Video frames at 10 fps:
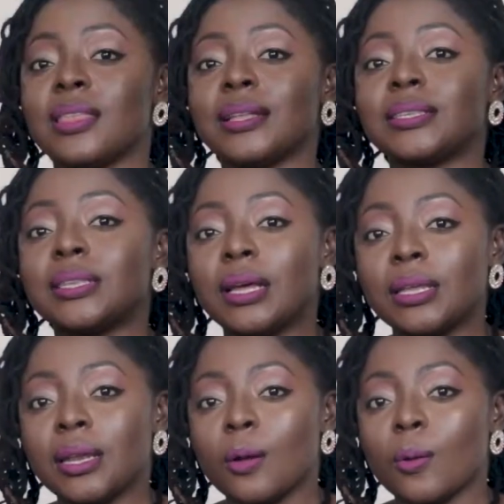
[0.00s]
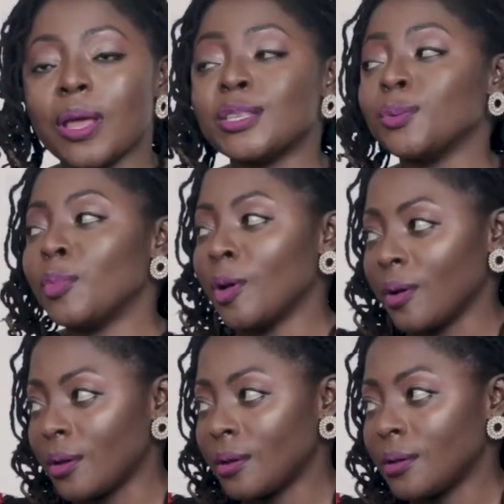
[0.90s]
that started out as a
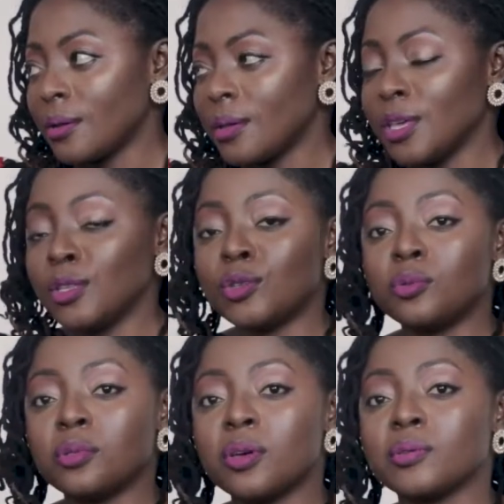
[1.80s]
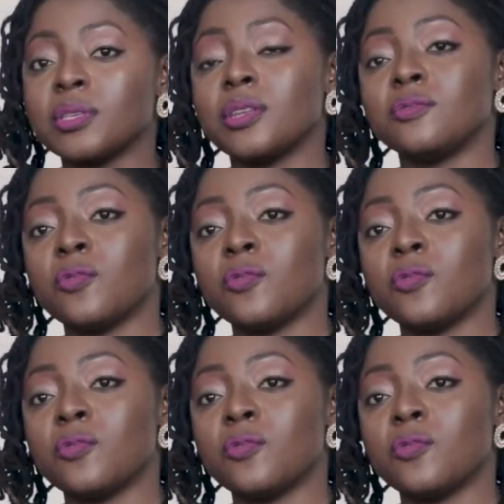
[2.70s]
blog. In 2014,